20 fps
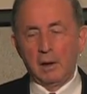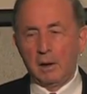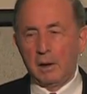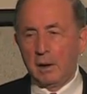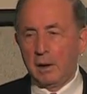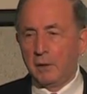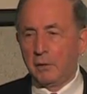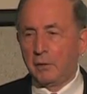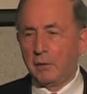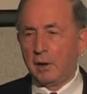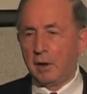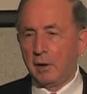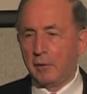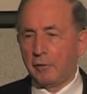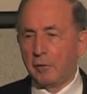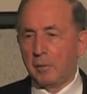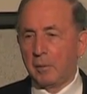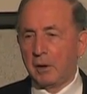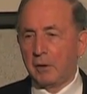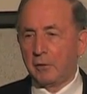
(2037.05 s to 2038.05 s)
is the
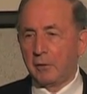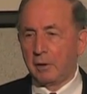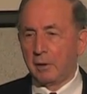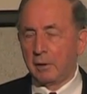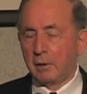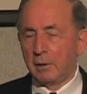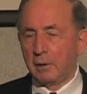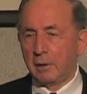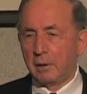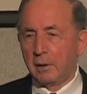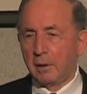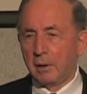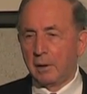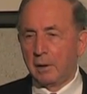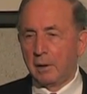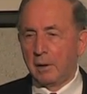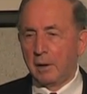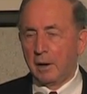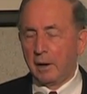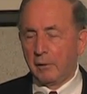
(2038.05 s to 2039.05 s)
information
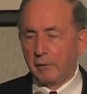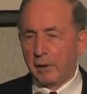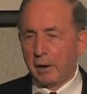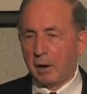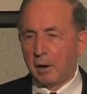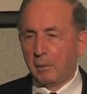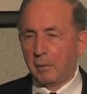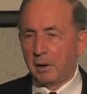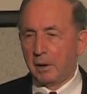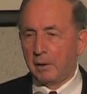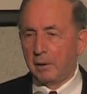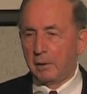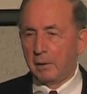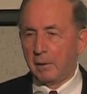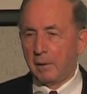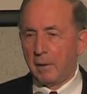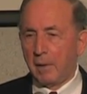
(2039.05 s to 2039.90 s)
environment.